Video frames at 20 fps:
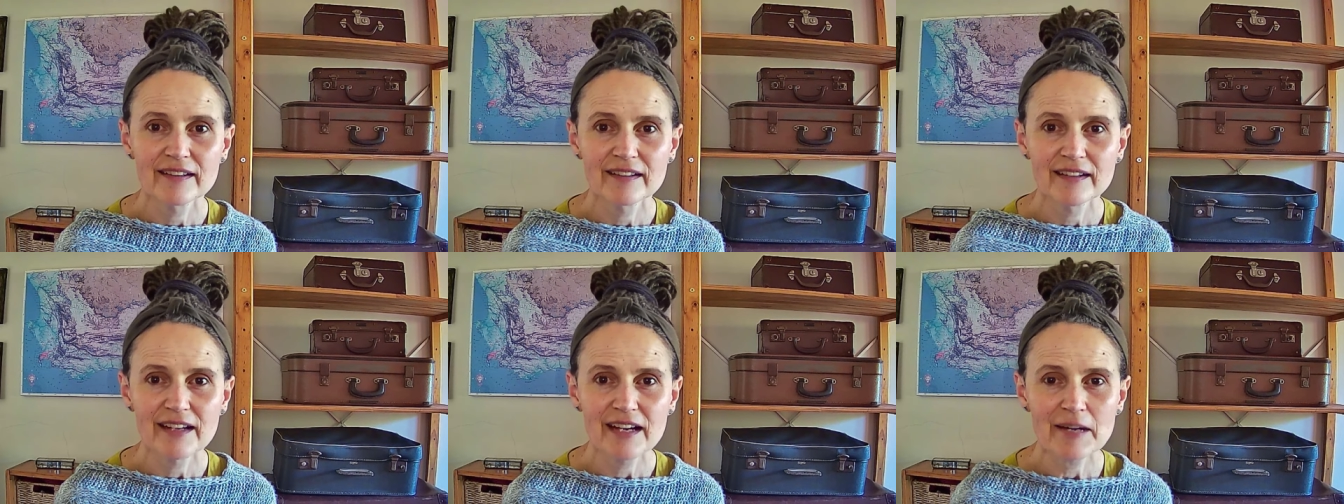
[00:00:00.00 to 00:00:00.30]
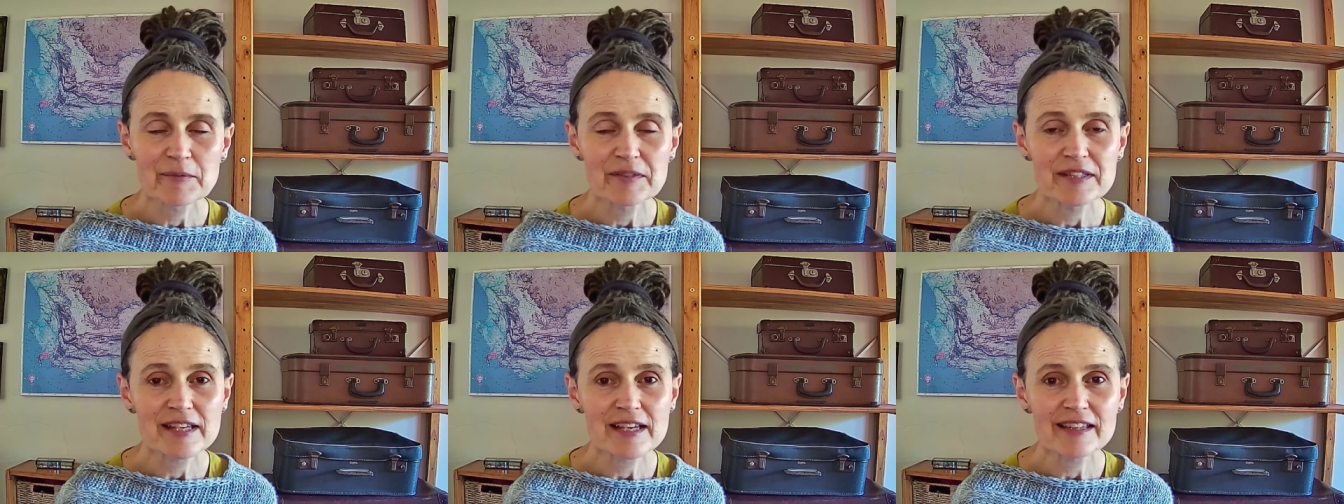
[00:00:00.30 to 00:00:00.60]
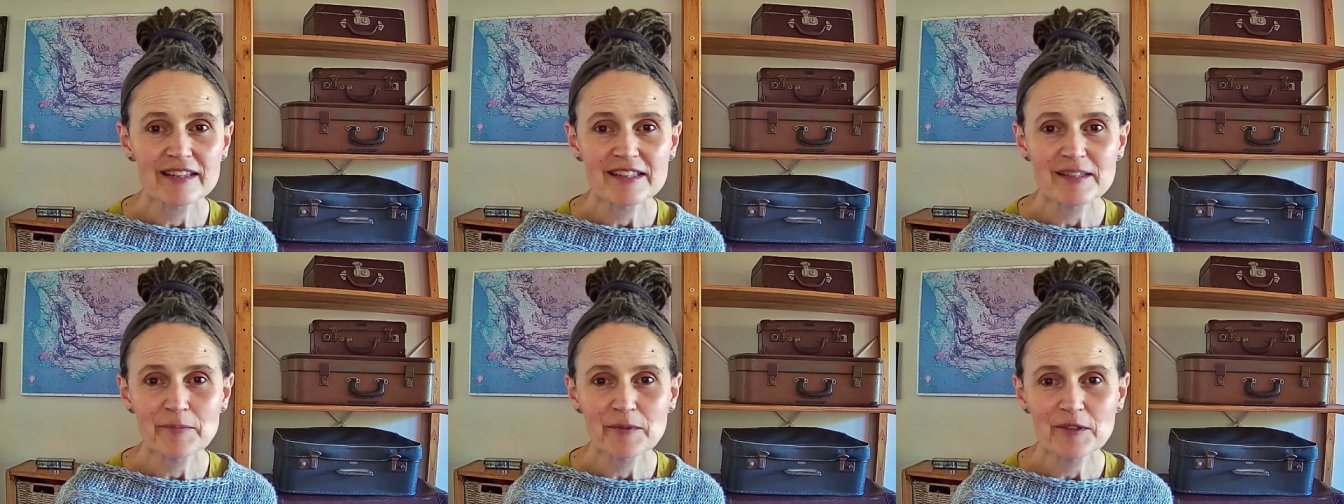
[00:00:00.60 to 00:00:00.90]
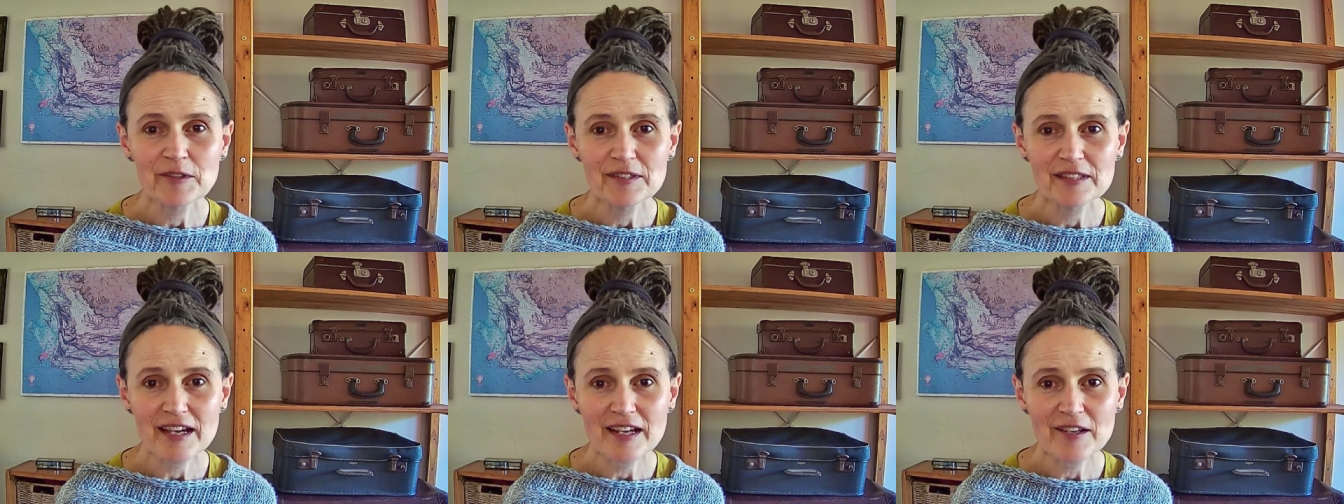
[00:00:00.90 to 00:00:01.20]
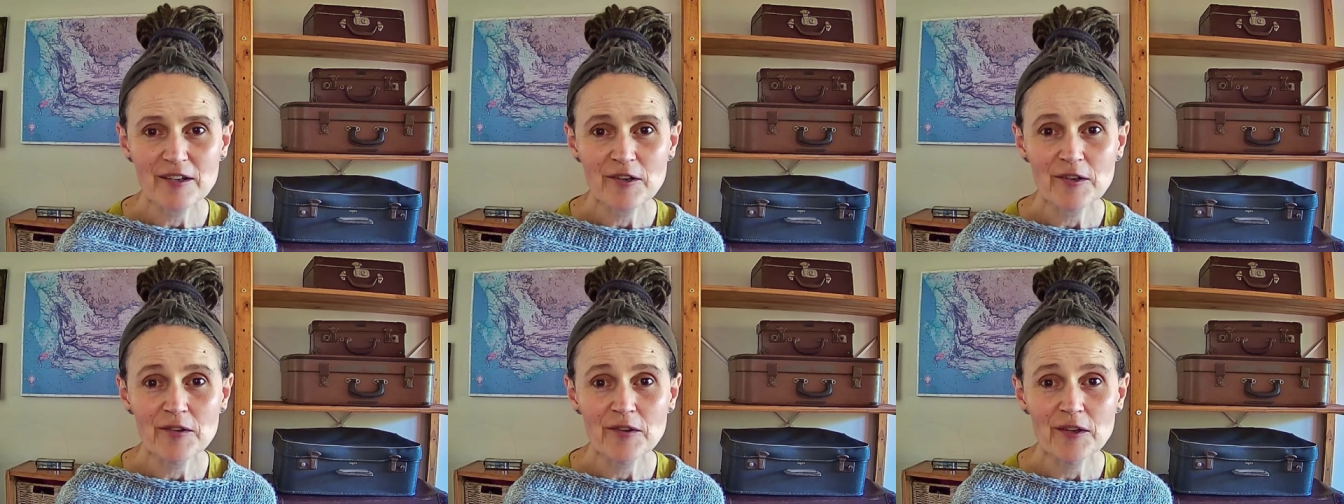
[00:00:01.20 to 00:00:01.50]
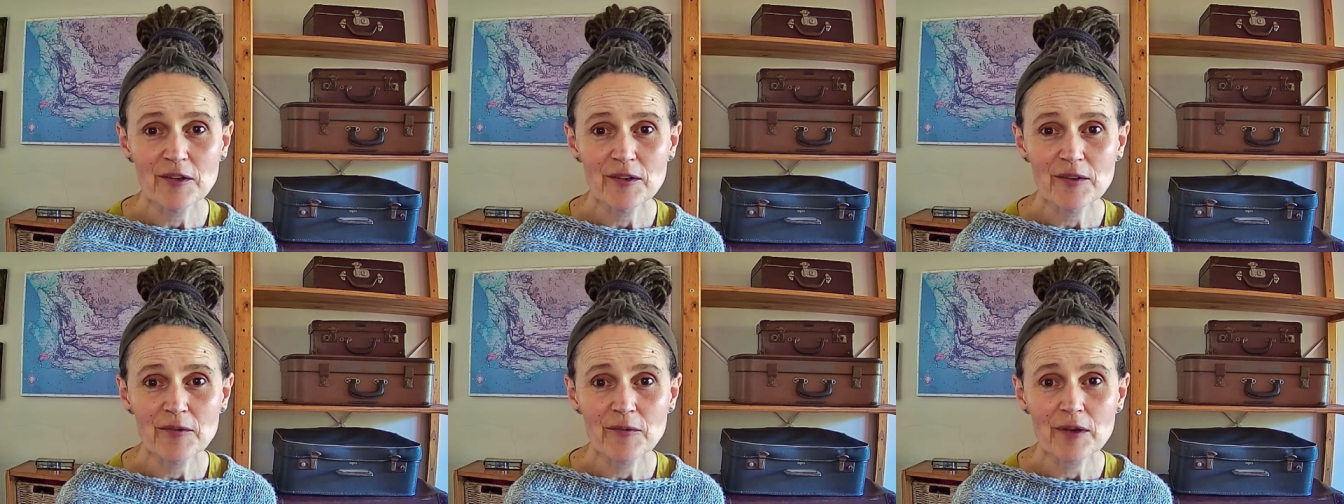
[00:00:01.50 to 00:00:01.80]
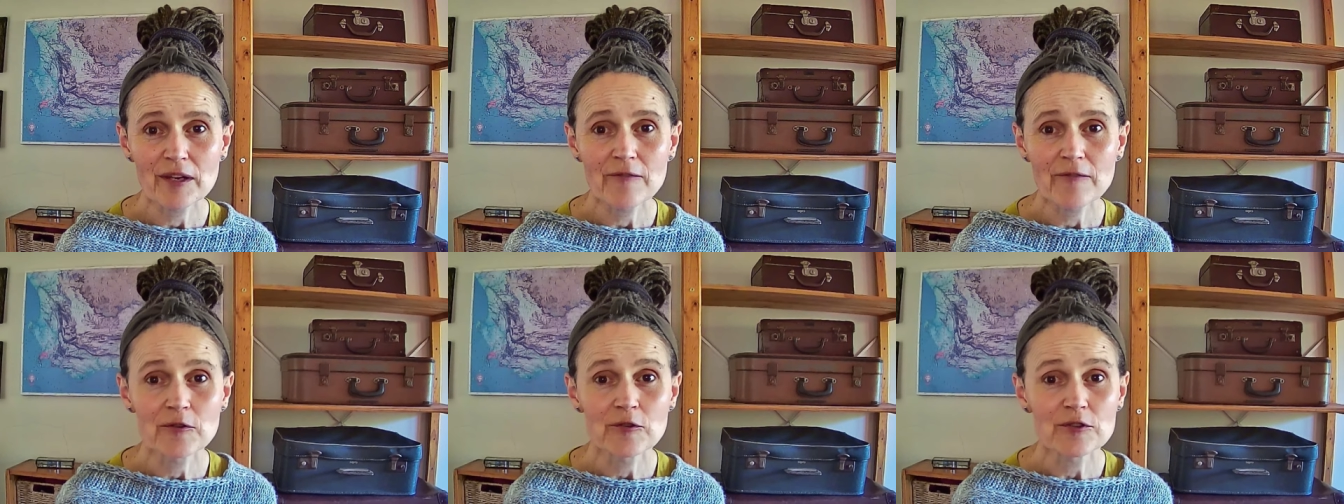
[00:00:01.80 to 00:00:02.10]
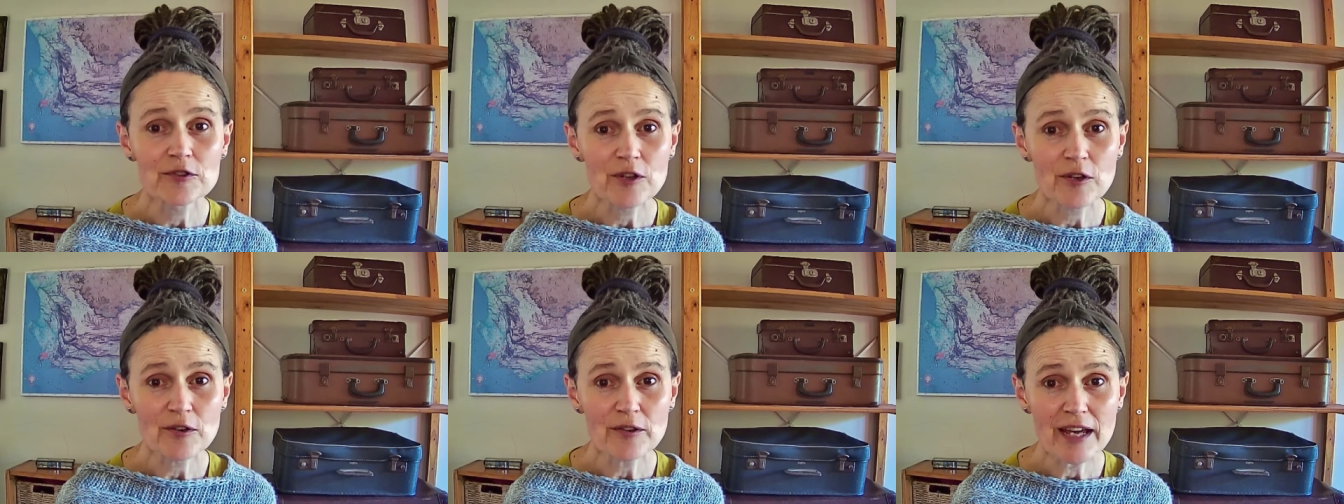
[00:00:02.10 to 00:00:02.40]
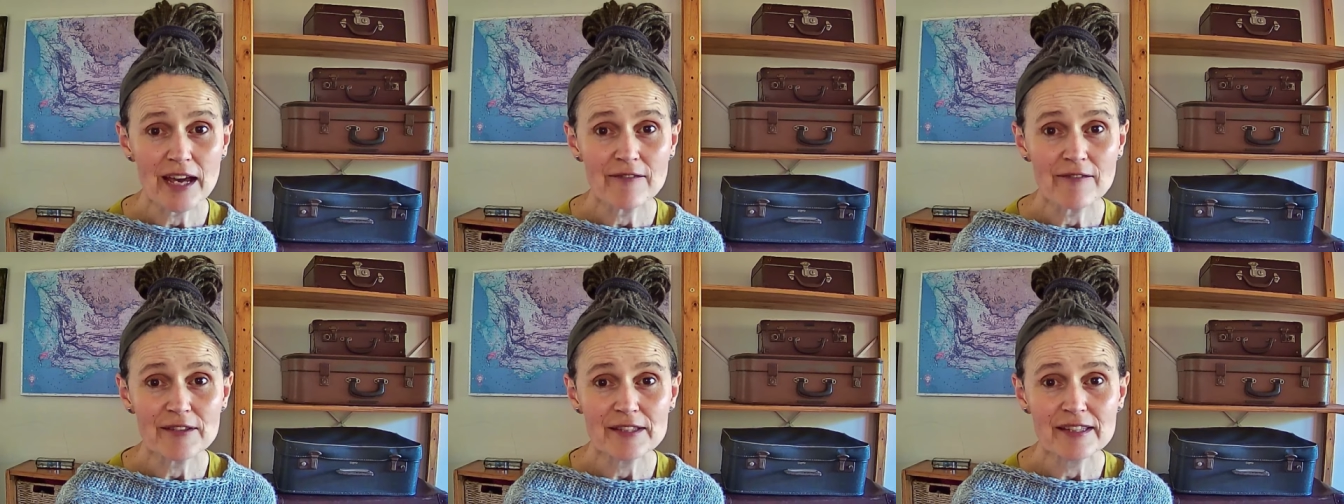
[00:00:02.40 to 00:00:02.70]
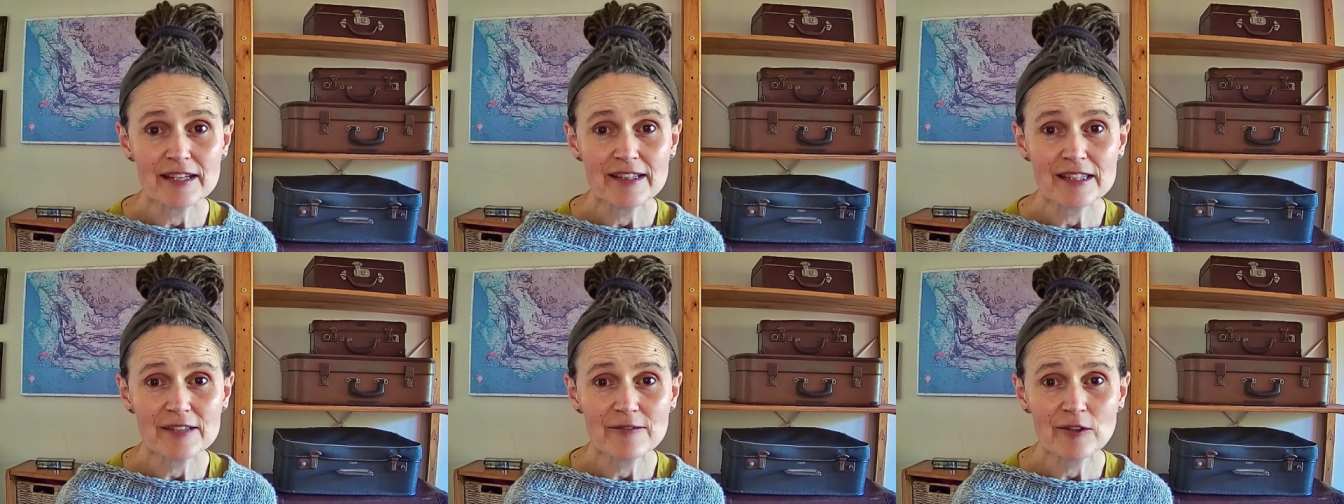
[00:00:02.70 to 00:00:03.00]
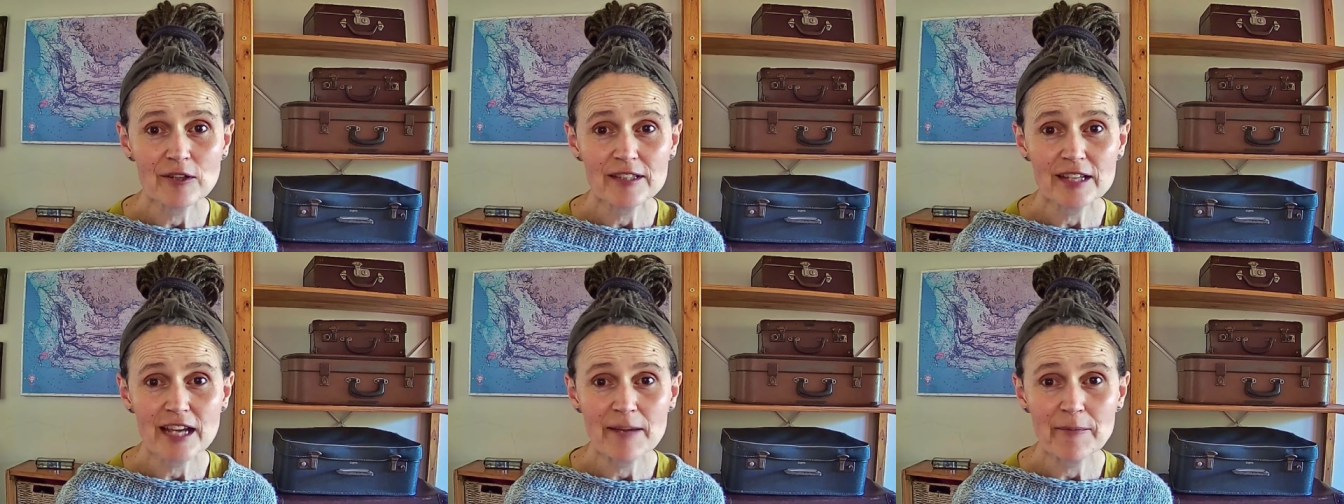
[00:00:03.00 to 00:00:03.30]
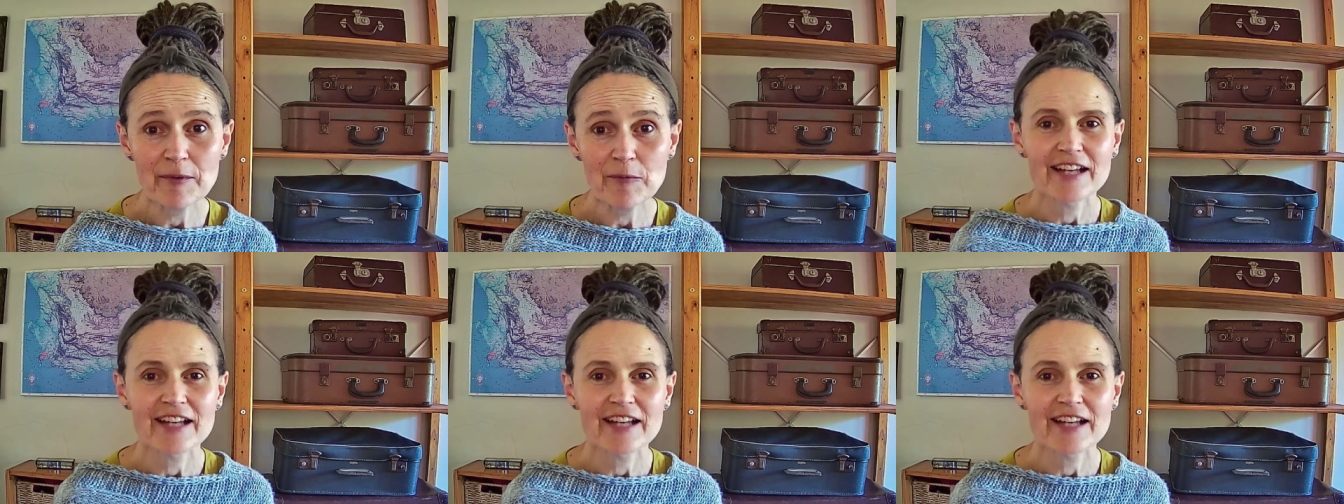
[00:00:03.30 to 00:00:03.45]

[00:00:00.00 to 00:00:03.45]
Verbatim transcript: I'm saying this because I know that if you don't have a sense of containment,